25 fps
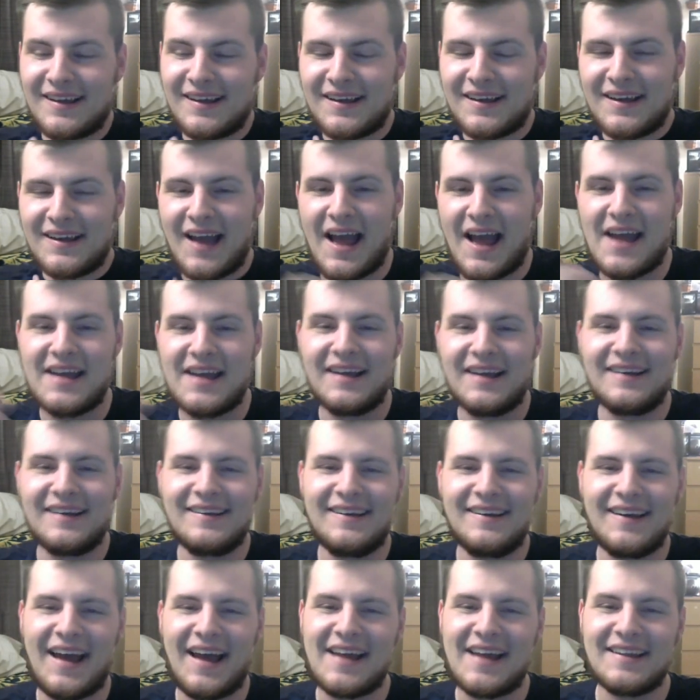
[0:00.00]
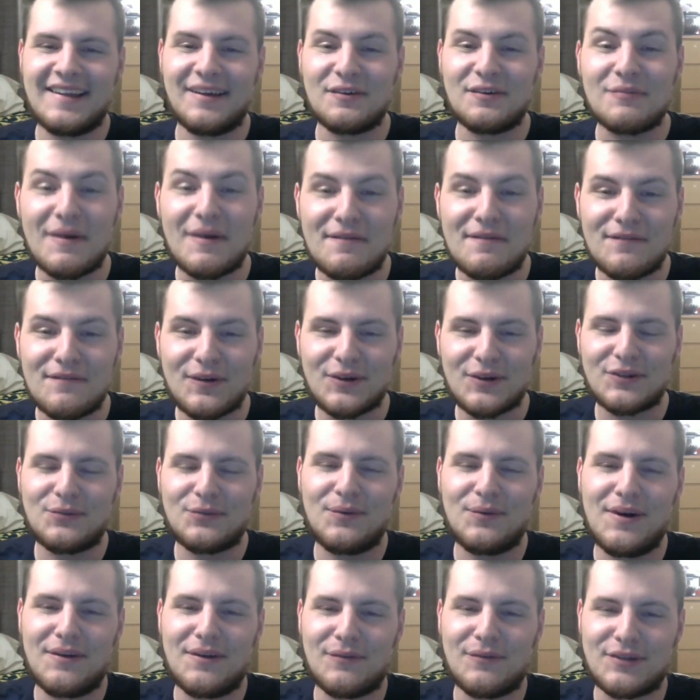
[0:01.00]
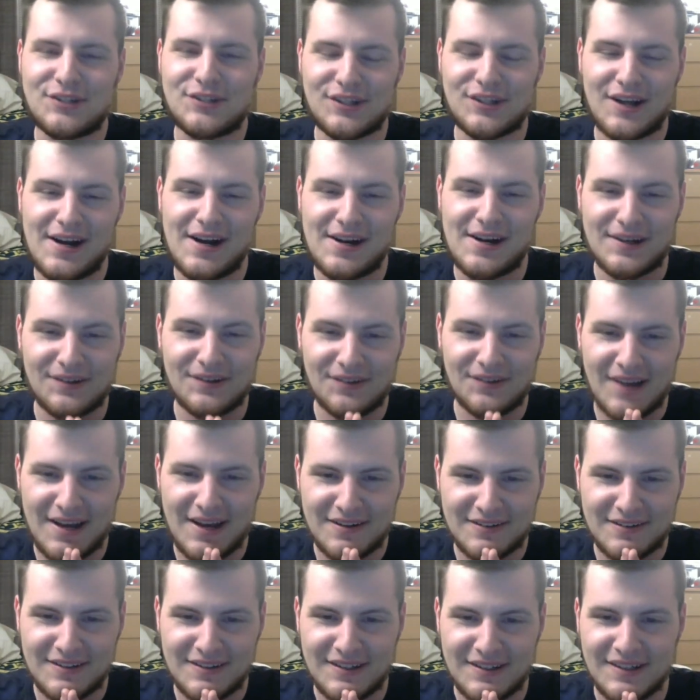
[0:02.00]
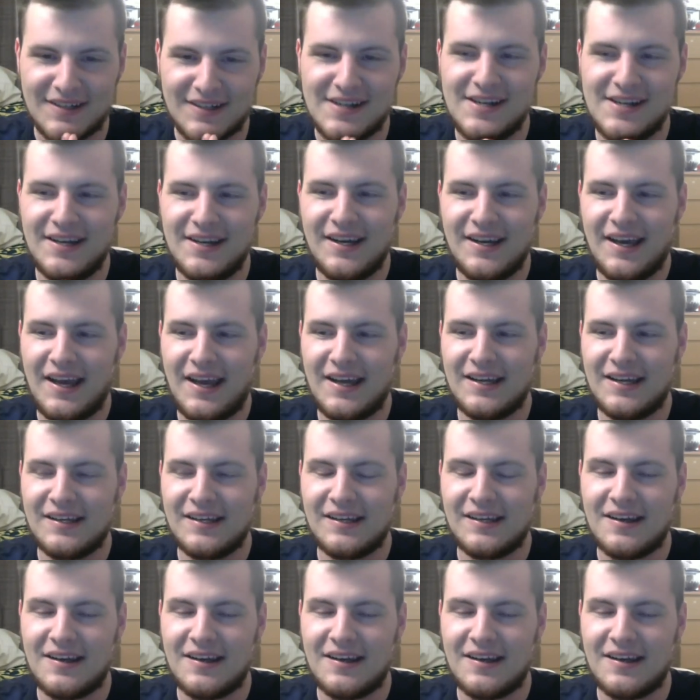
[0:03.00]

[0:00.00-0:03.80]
That was my first one with Chicago last year, and